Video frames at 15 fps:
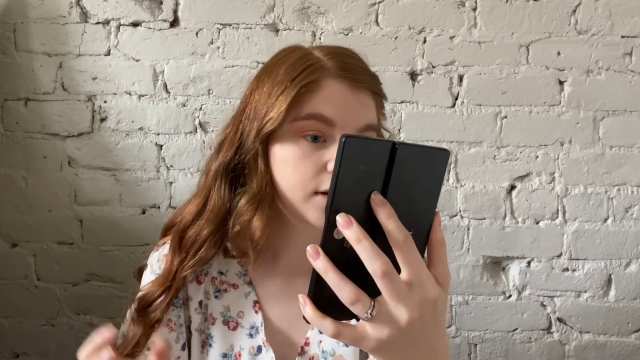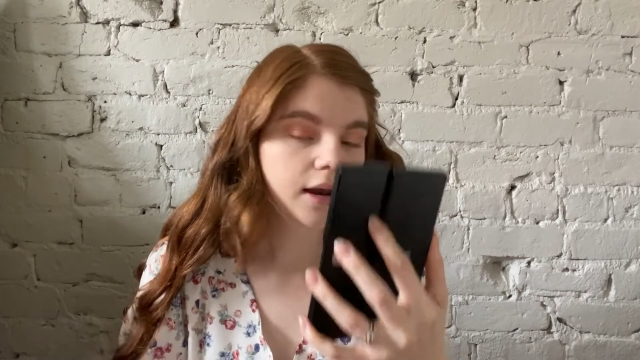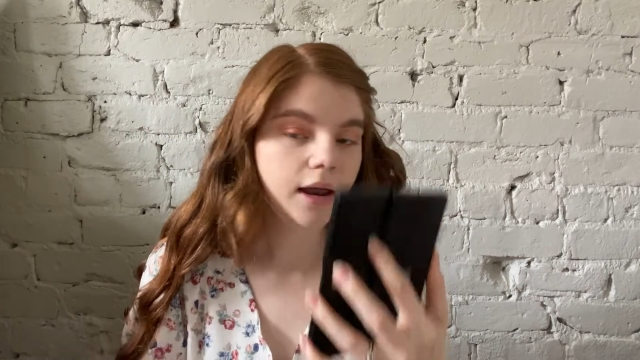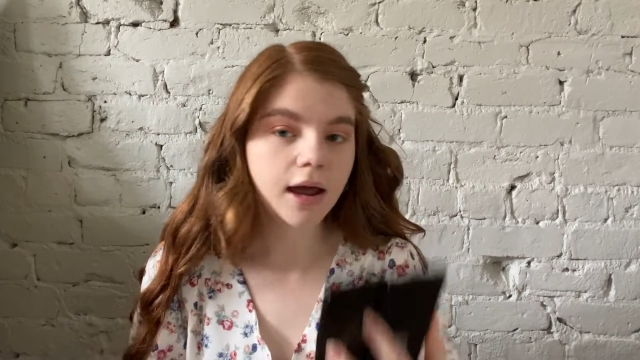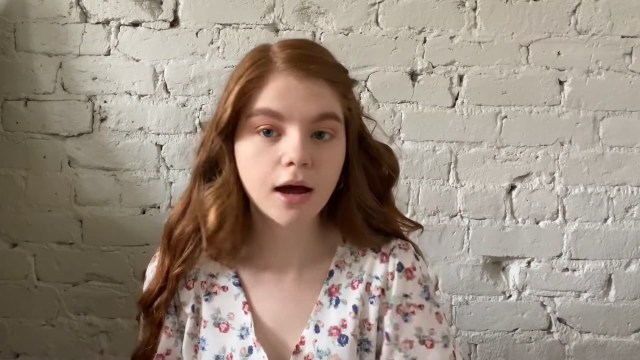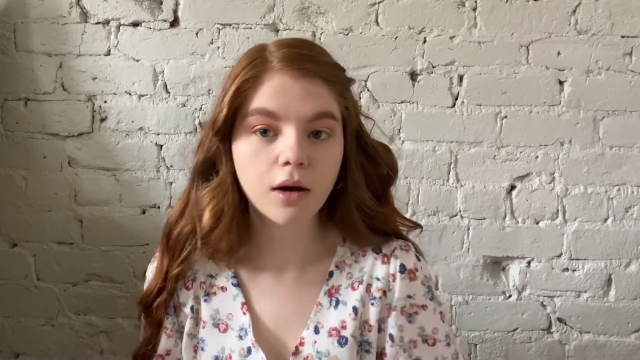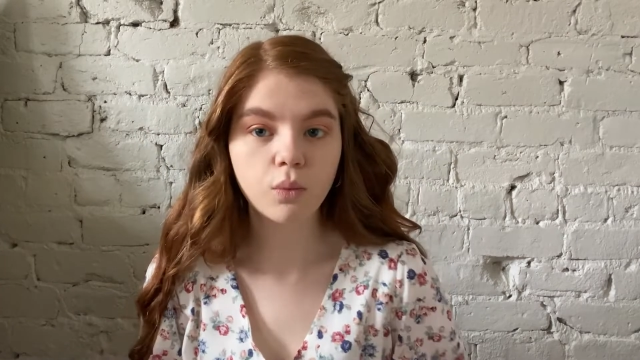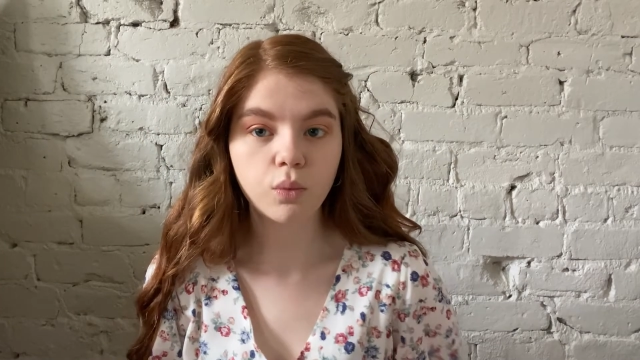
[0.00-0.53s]

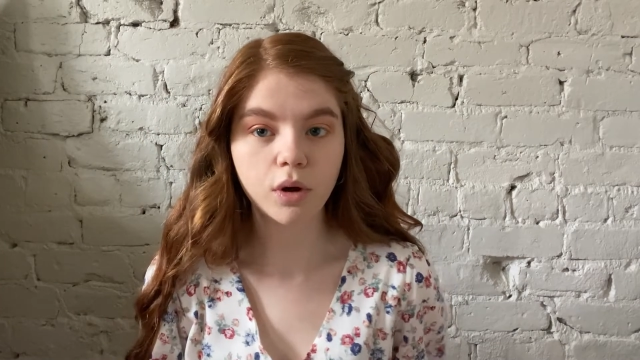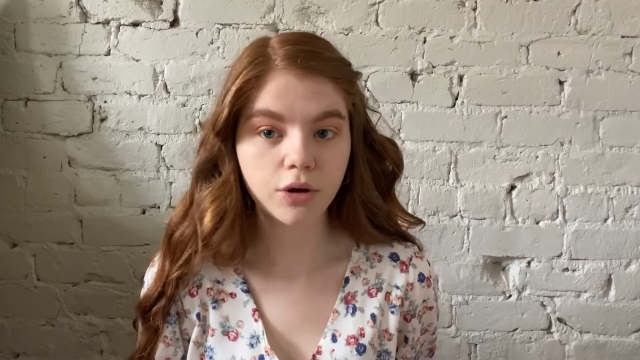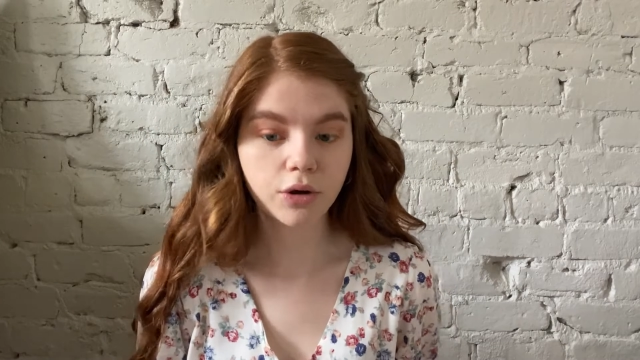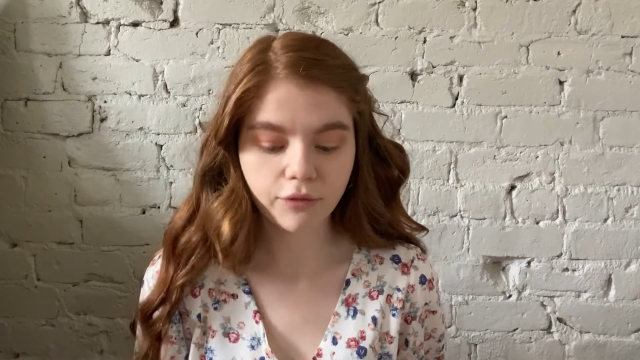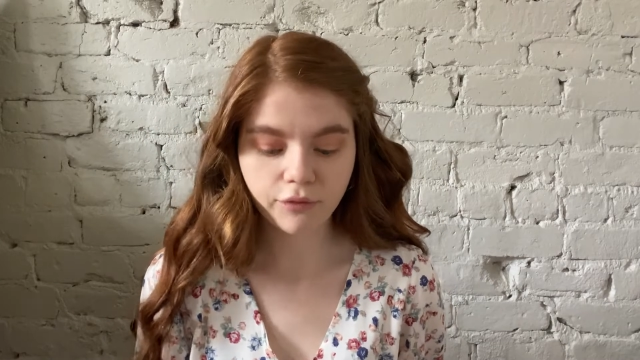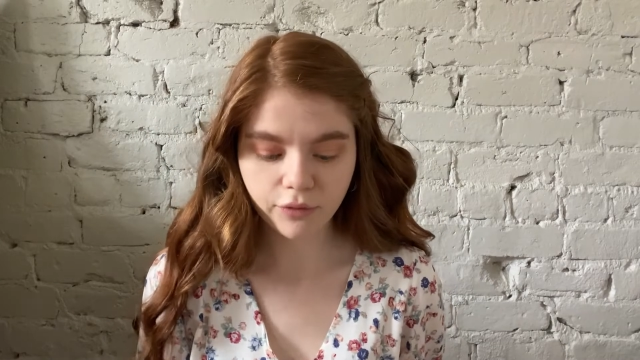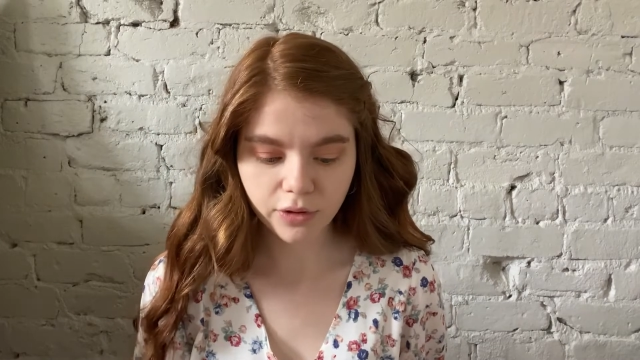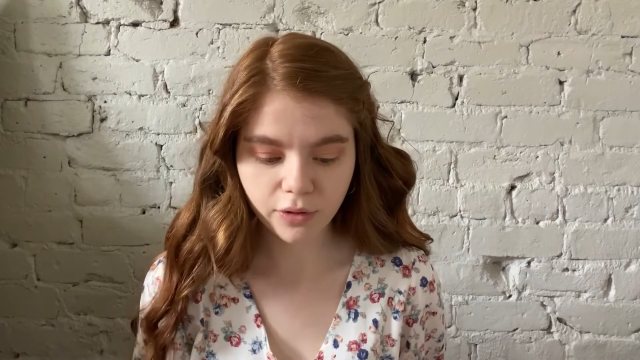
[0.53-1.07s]
how
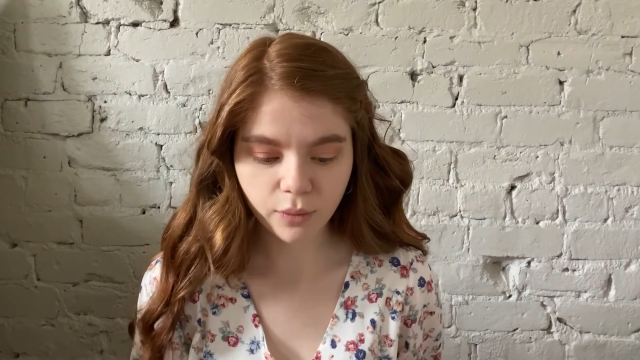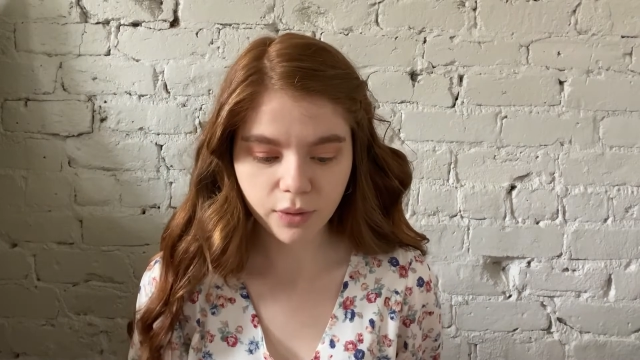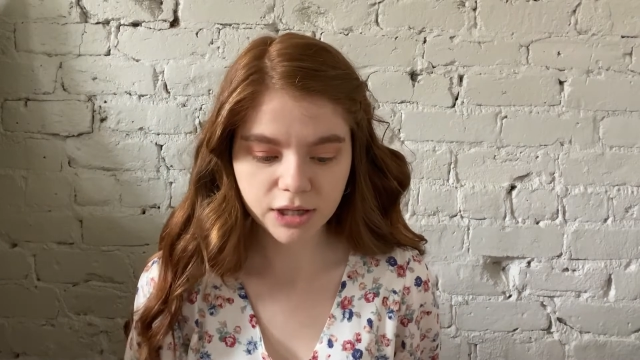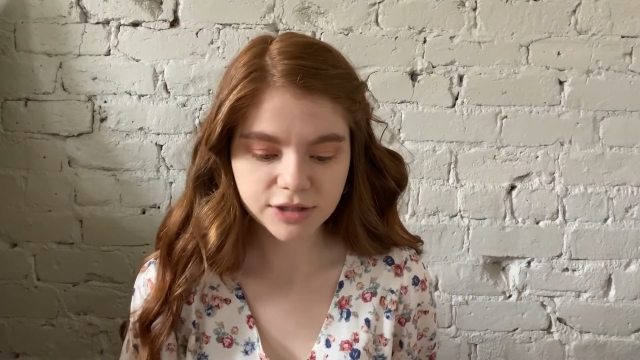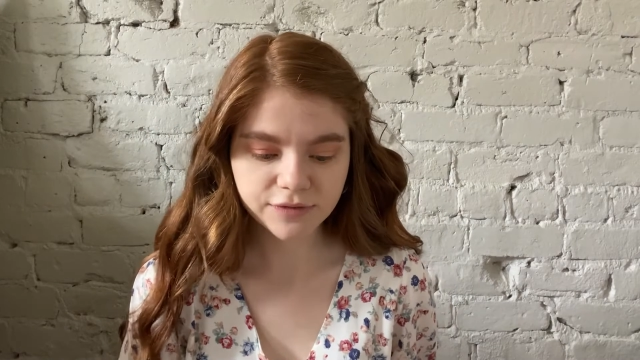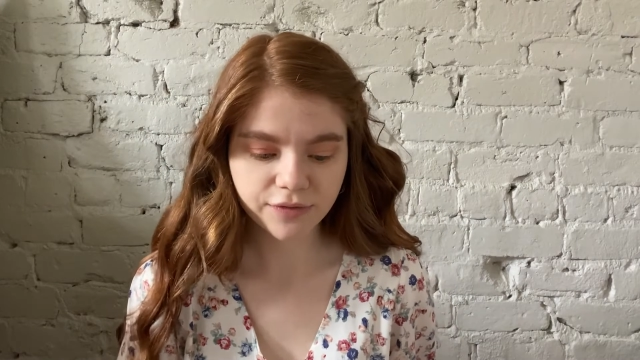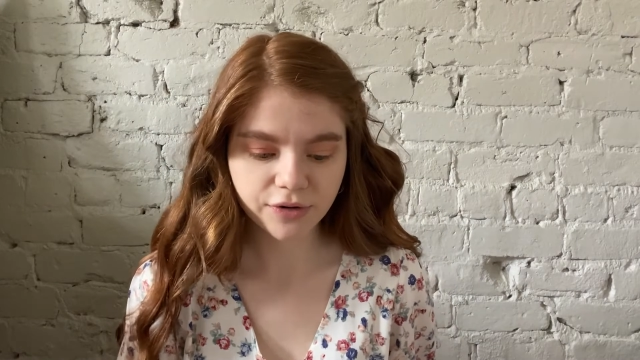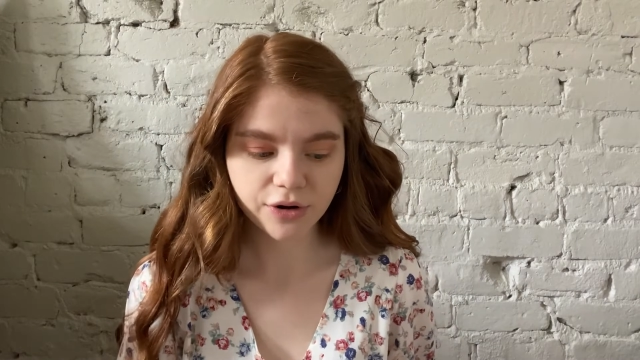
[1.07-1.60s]
wonderful it was
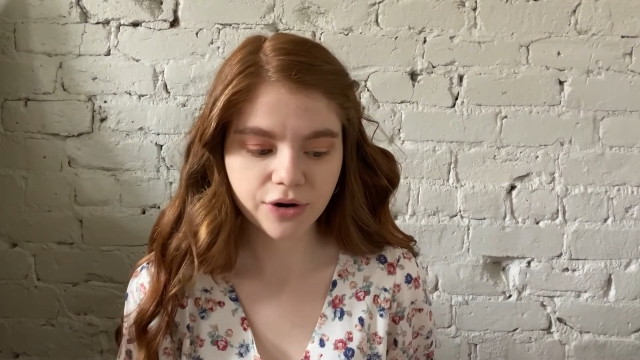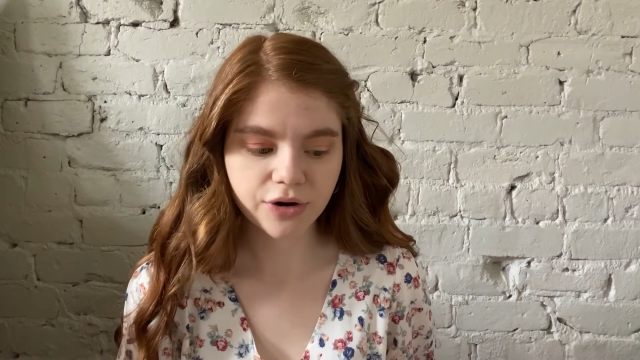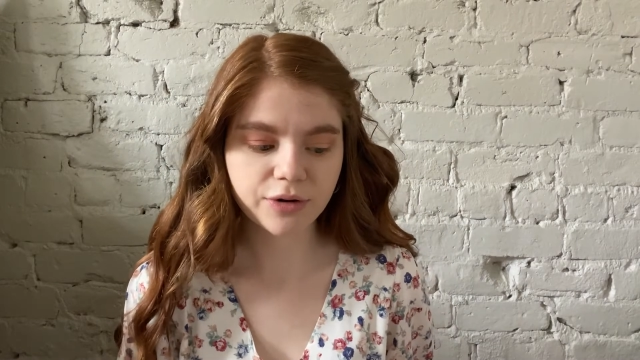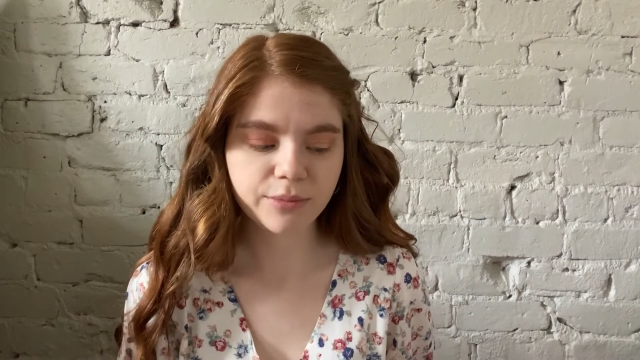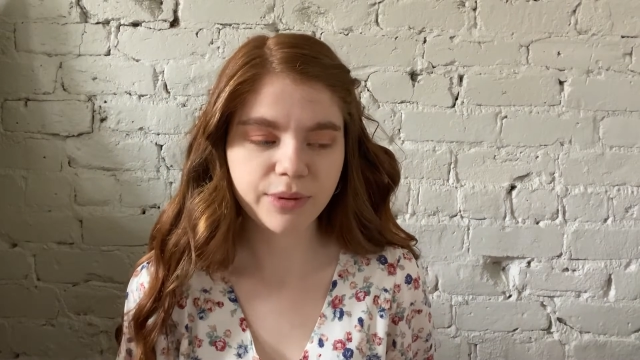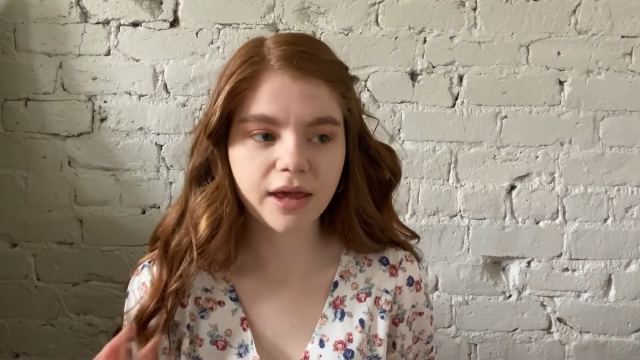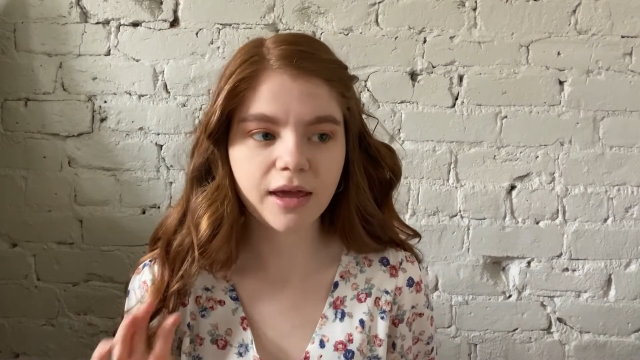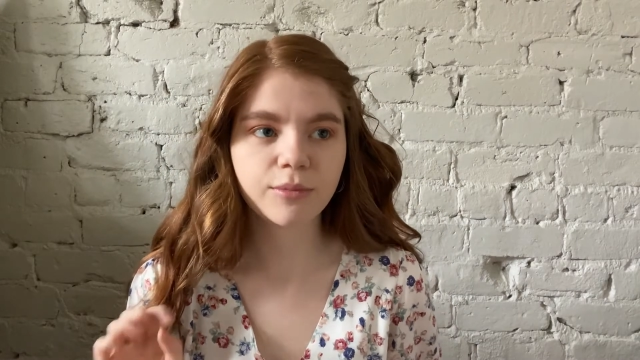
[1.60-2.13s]
for her to
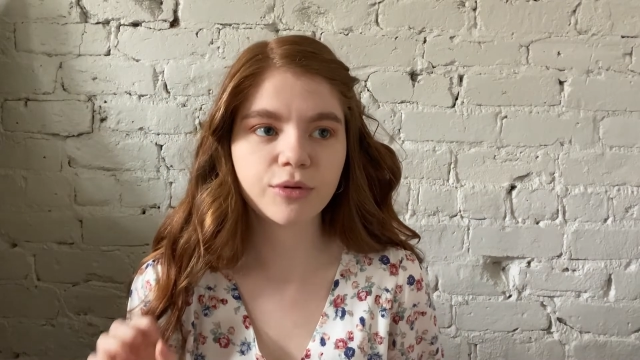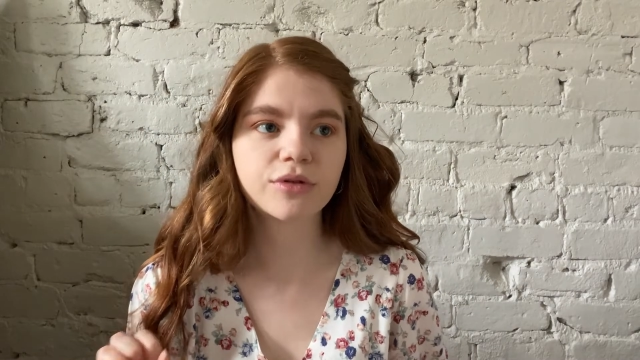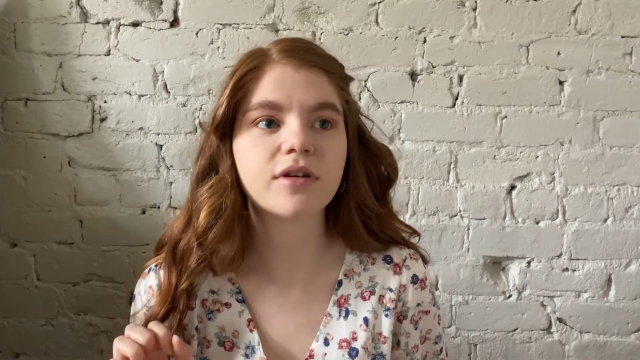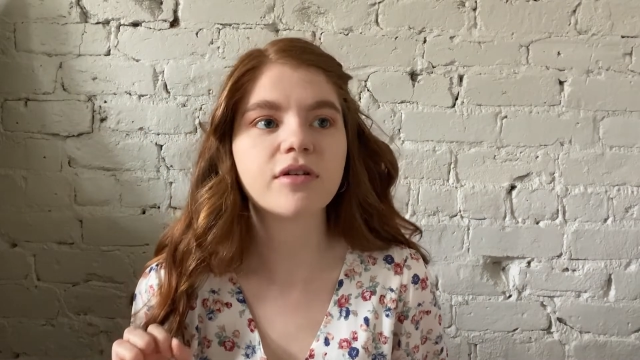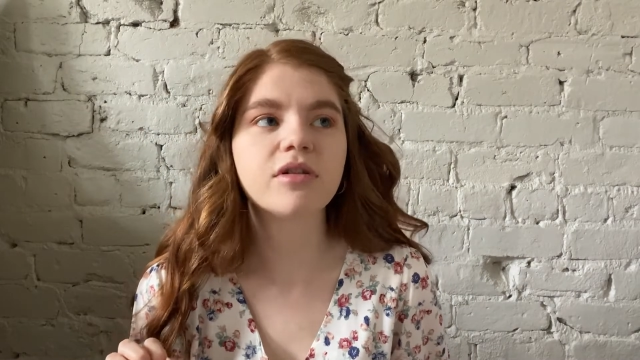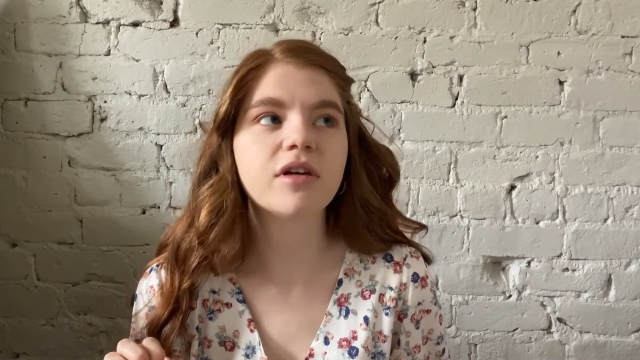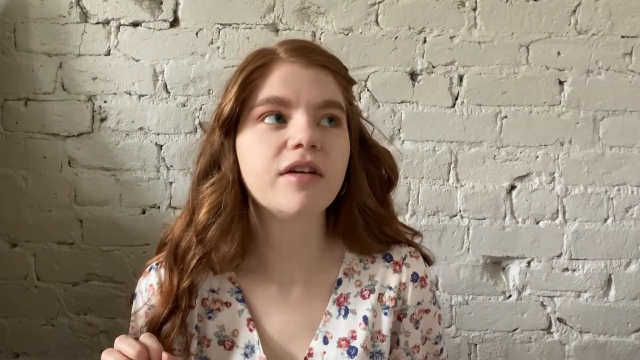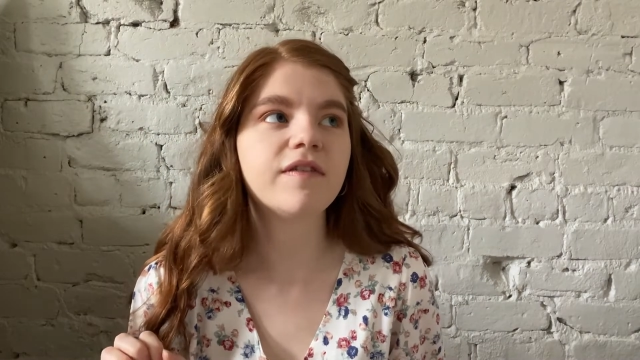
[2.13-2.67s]
be able to
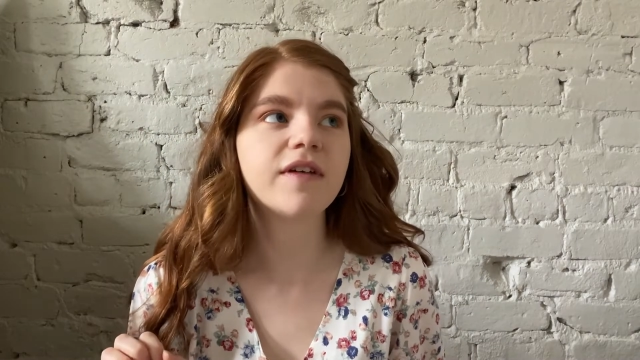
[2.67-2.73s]
live